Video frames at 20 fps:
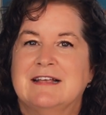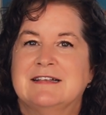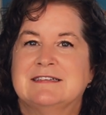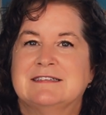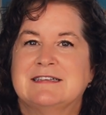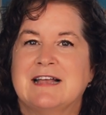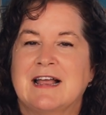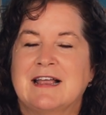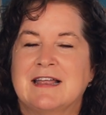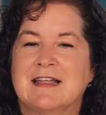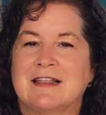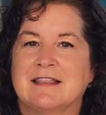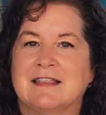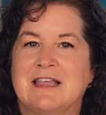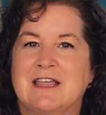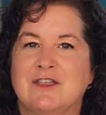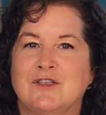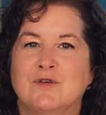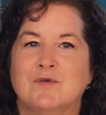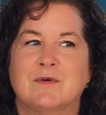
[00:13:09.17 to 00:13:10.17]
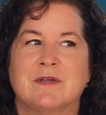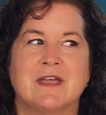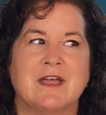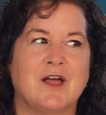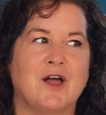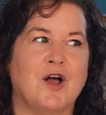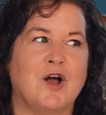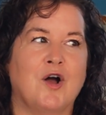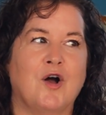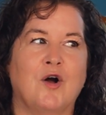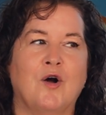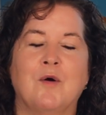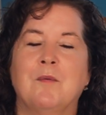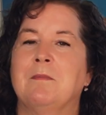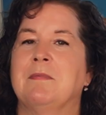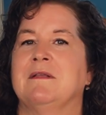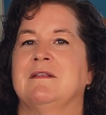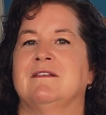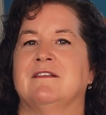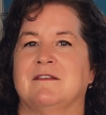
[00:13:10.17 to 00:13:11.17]
Secondly, you get
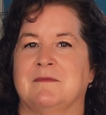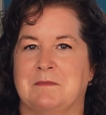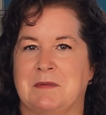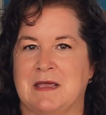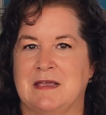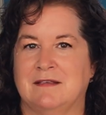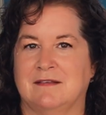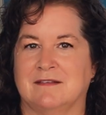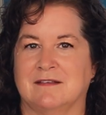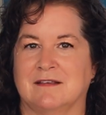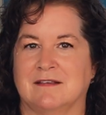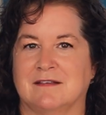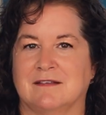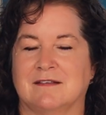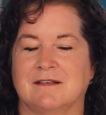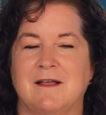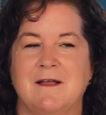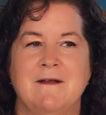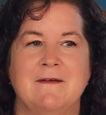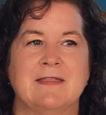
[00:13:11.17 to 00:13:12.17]
open spaces.